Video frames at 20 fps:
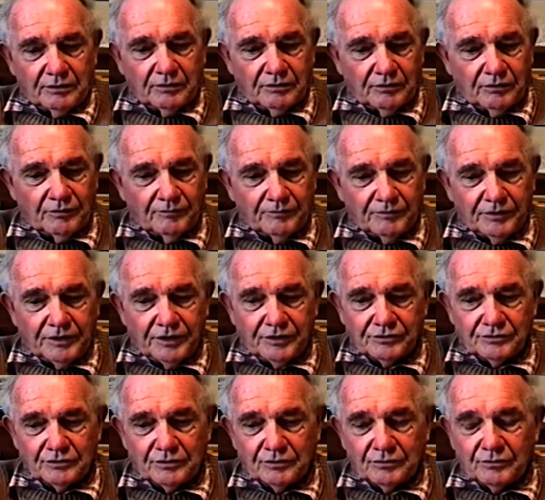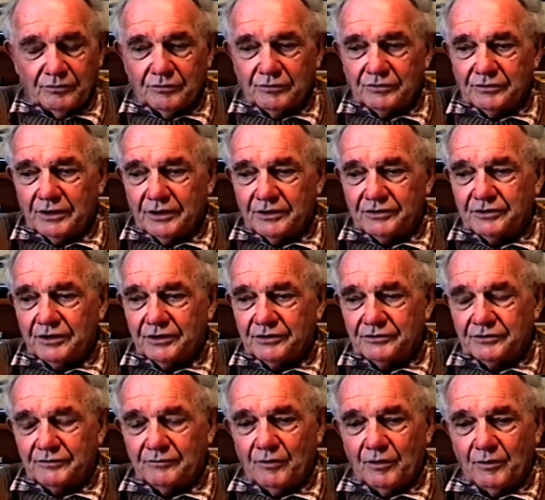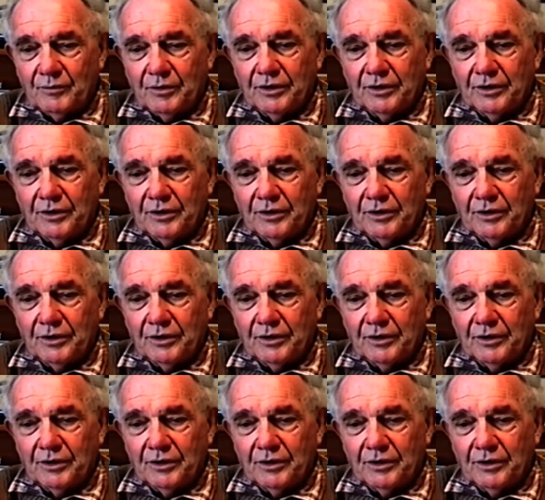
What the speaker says: confidential, of course, hush of what